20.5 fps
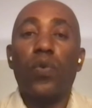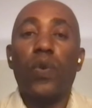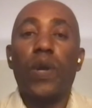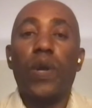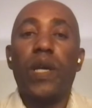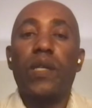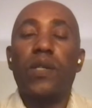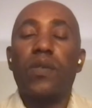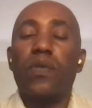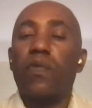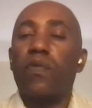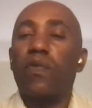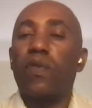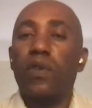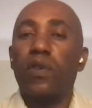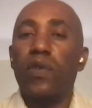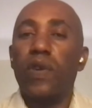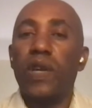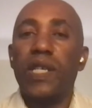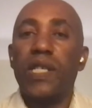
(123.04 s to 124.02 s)
ways of
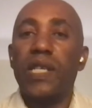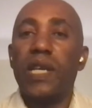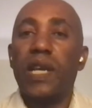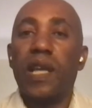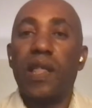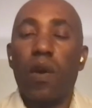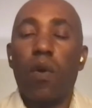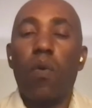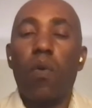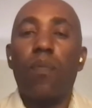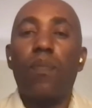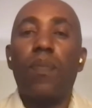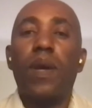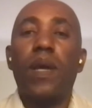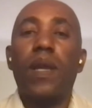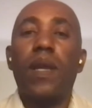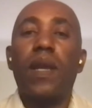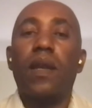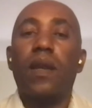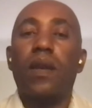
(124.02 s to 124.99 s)
grazing in the
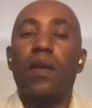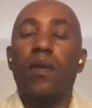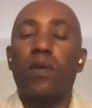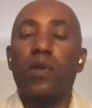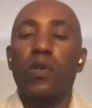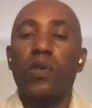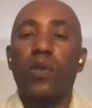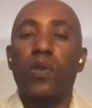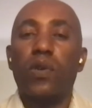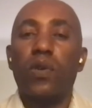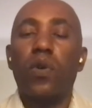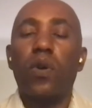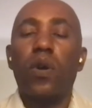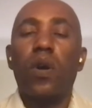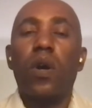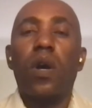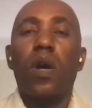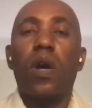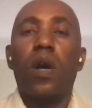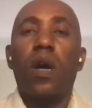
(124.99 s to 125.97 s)
open and
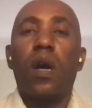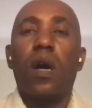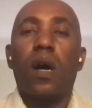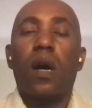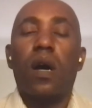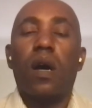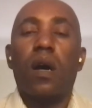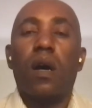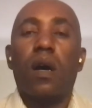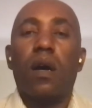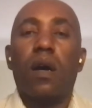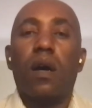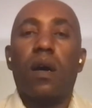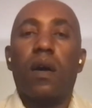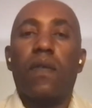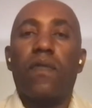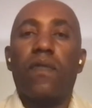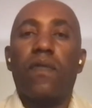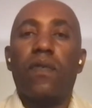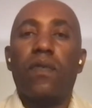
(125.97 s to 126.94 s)
also
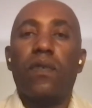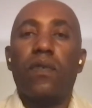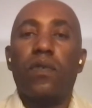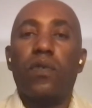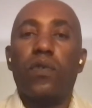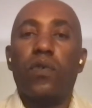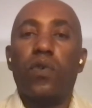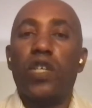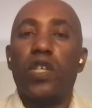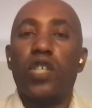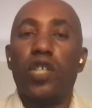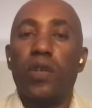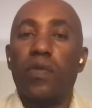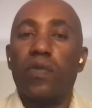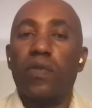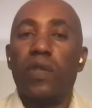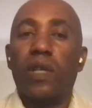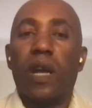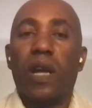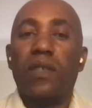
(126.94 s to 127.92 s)
uh, during
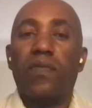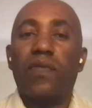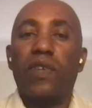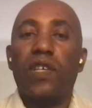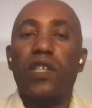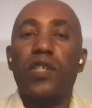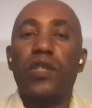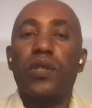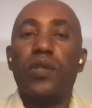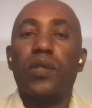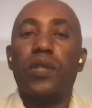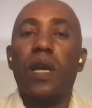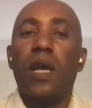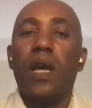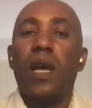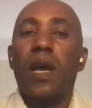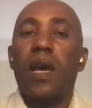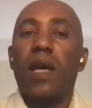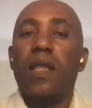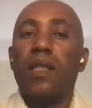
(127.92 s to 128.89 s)
shift cultivation.
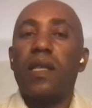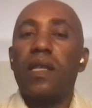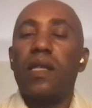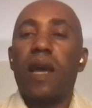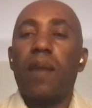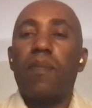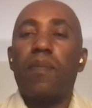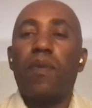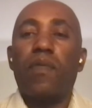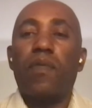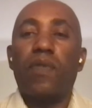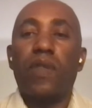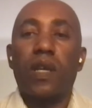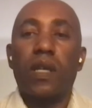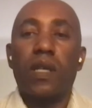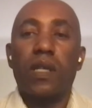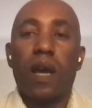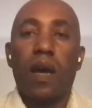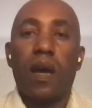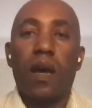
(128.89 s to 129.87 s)
And these type of
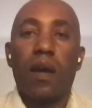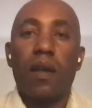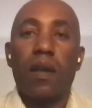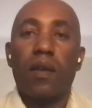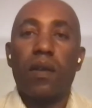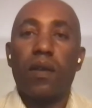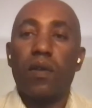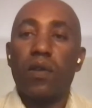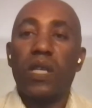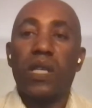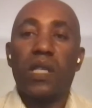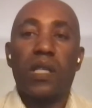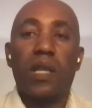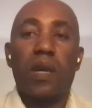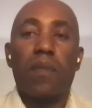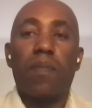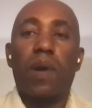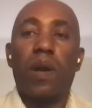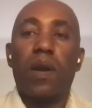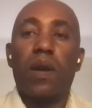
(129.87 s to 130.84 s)
things are not
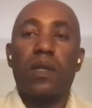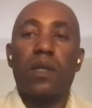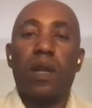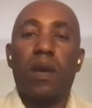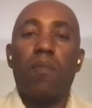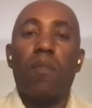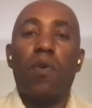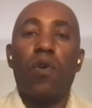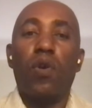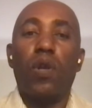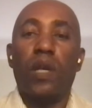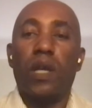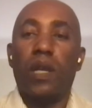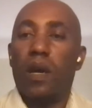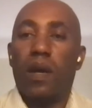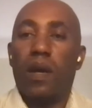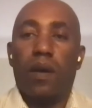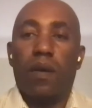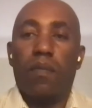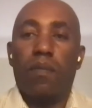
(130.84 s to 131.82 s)
sustainable
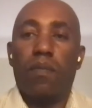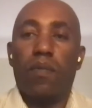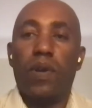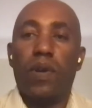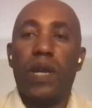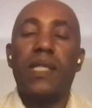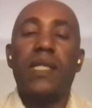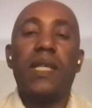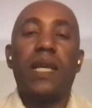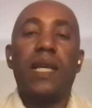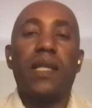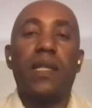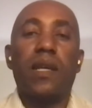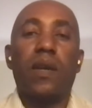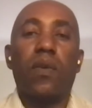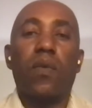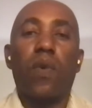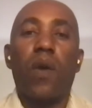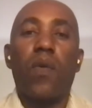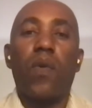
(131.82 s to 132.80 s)
in a modern
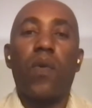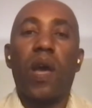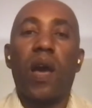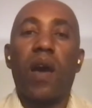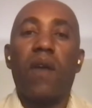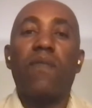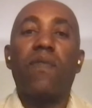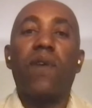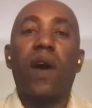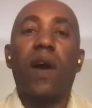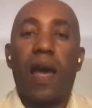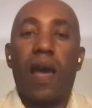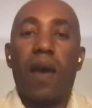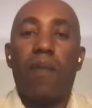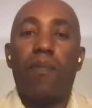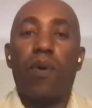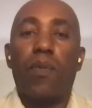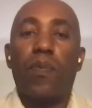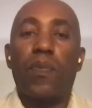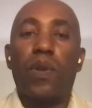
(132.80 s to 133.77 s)
setting where we have
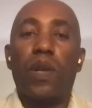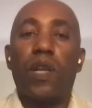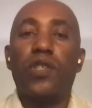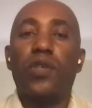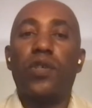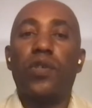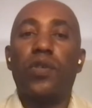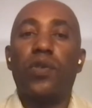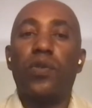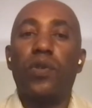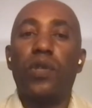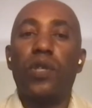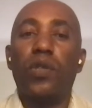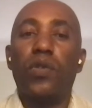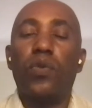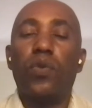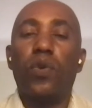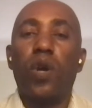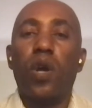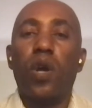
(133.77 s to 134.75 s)
higher population. You need to